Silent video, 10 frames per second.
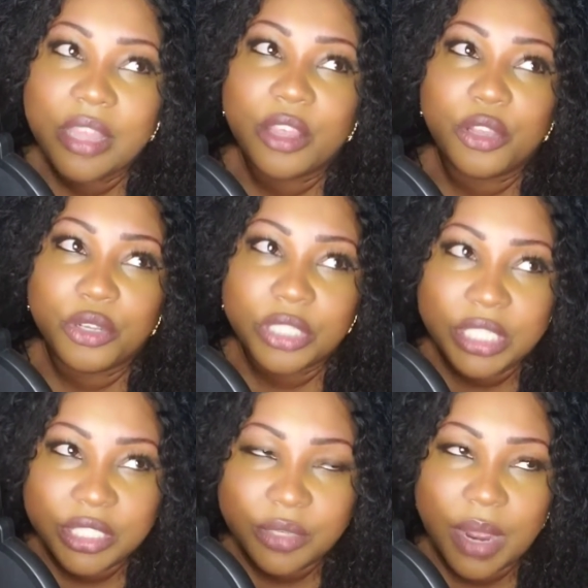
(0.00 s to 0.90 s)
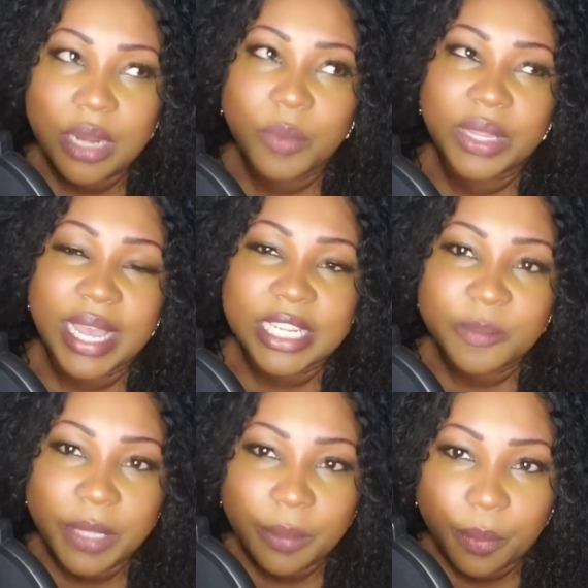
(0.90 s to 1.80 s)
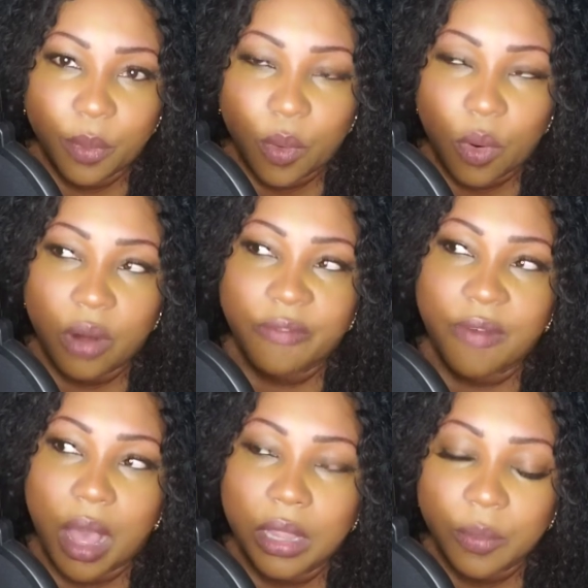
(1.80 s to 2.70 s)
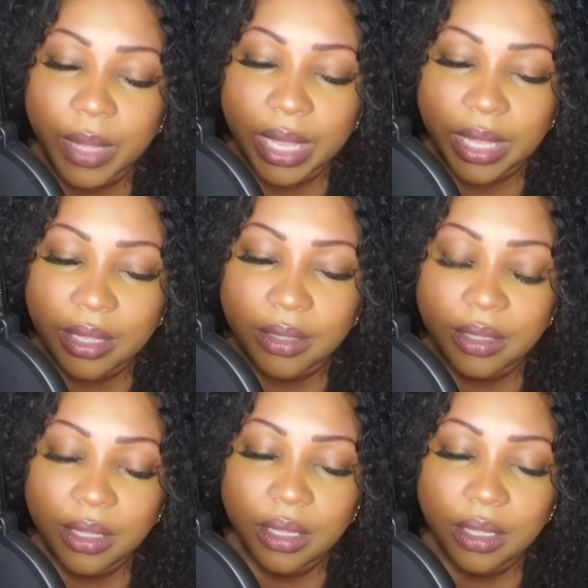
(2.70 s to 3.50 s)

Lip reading: They're usually surrounded with yes people or a following,